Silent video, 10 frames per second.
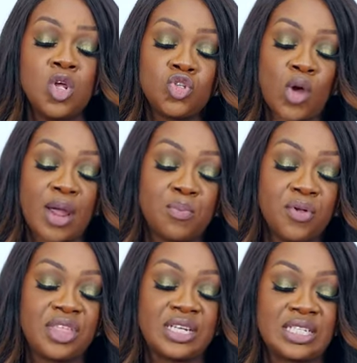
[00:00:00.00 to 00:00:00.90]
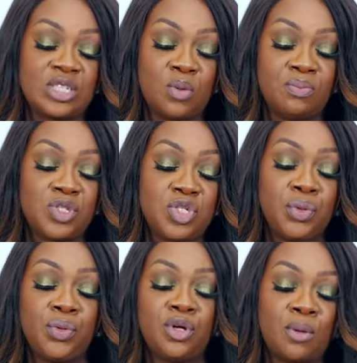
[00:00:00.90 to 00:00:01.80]
So I put that as number
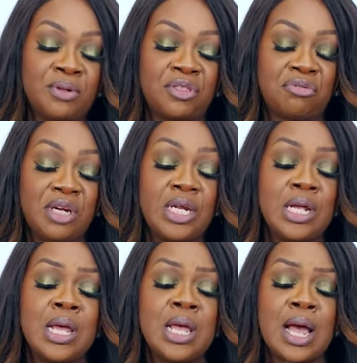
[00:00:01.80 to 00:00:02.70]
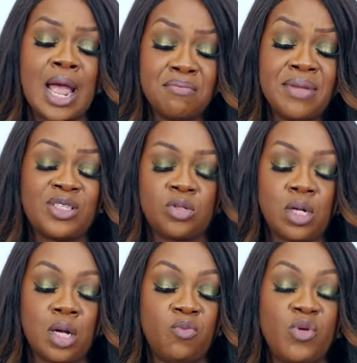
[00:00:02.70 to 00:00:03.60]
two. Number three, I met
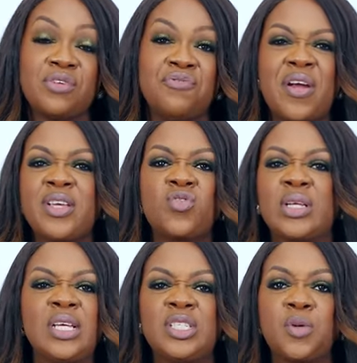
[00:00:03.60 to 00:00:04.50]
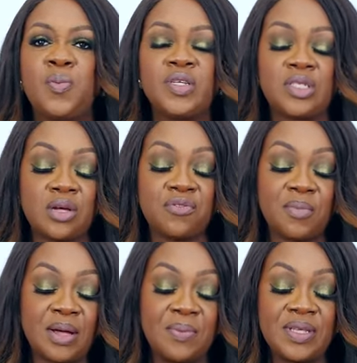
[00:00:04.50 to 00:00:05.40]
um, with a very strategic person for
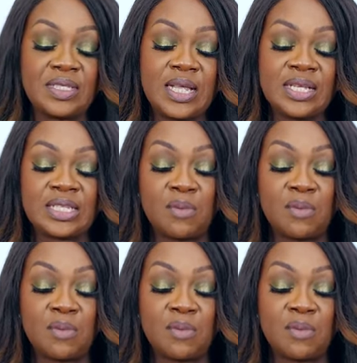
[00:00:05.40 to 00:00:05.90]
my business.